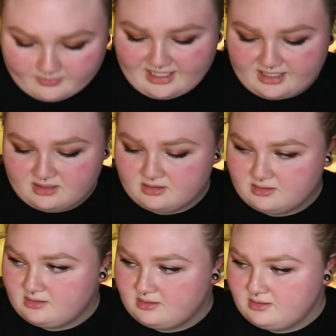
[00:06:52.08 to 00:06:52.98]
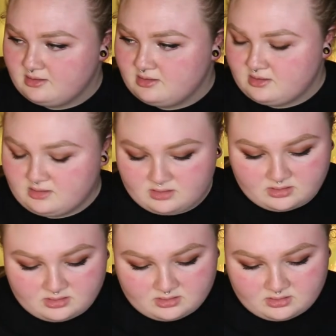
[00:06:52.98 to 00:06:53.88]

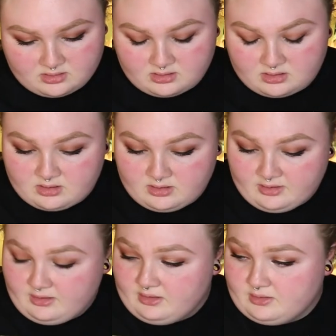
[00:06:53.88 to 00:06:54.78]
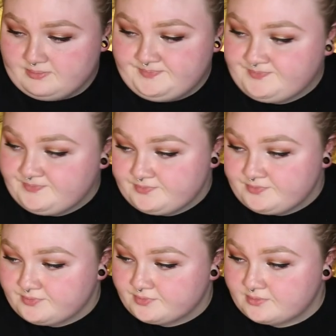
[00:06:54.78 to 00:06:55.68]

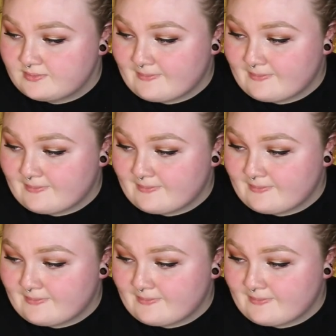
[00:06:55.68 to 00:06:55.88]
[no speech]